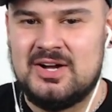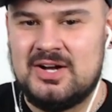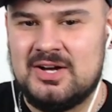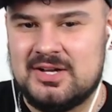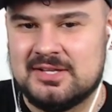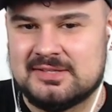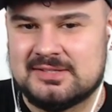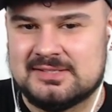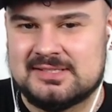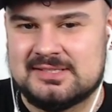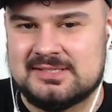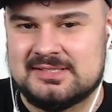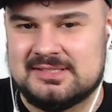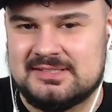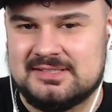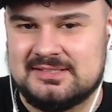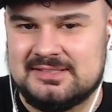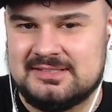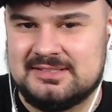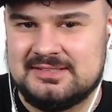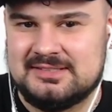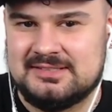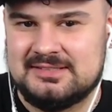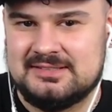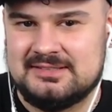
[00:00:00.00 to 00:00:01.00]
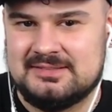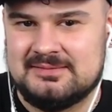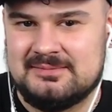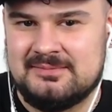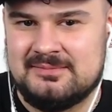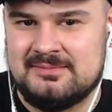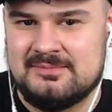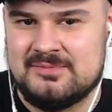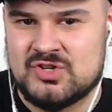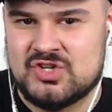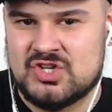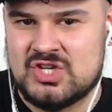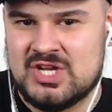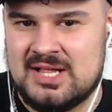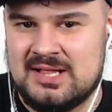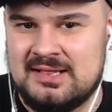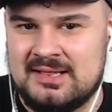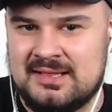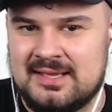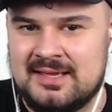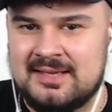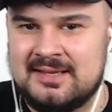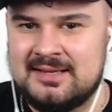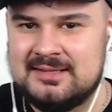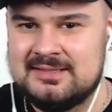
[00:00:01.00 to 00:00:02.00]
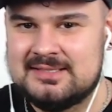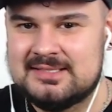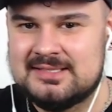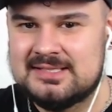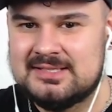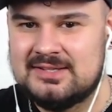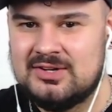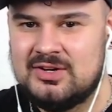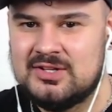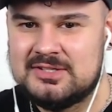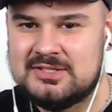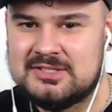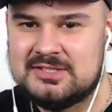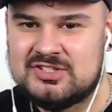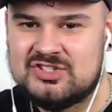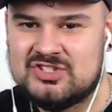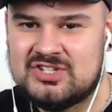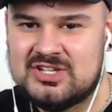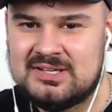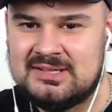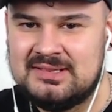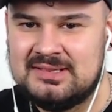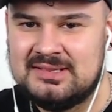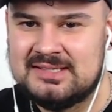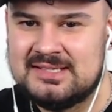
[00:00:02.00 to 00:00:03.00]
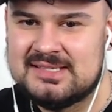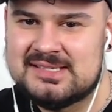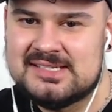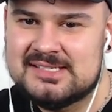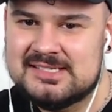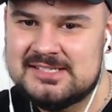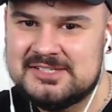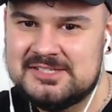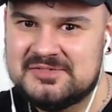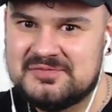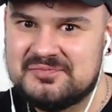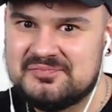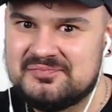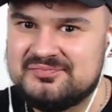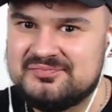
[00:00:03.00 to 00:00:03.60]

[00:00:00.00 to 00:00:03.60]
Hot Michele and hot Jacqueline.